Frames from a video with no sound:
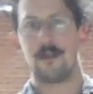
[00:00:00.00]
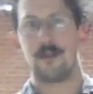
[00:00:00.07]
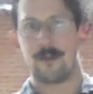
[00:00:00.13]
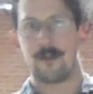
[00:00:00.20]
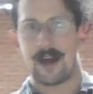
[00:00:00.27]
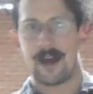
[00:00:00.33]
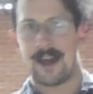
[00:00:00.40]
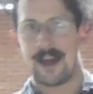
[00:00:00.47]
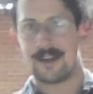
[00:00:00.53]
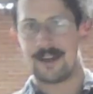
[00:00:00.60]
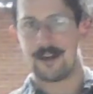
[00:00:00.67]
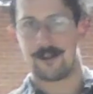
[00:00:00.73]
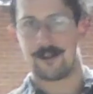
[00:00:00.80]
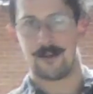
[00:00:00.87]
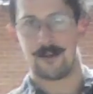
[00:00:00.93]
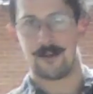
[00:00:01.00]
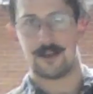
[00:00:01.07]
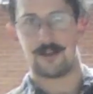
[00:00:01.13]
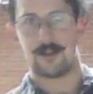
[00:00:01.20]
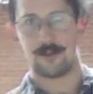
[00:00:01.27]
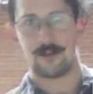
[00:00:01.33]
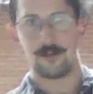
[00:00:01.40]
1832,
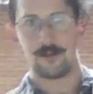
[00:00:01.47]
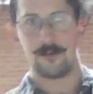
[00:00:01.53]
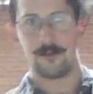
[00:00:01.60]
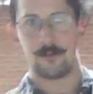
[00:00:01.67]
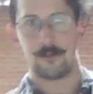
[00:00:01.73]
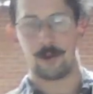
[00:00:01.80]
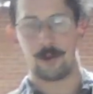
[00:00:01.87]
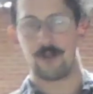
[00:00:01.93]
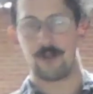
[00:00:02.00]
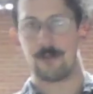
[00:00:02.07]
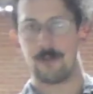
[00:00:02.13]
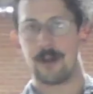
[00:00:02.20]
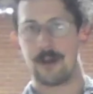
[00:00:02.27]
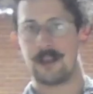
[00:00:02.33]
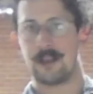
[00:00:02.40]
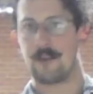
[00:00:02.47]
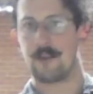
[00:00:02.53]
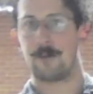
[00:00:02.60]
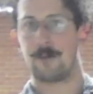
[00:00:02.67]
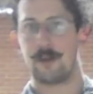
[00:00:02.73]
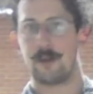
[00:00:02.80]
brought over by James Busby,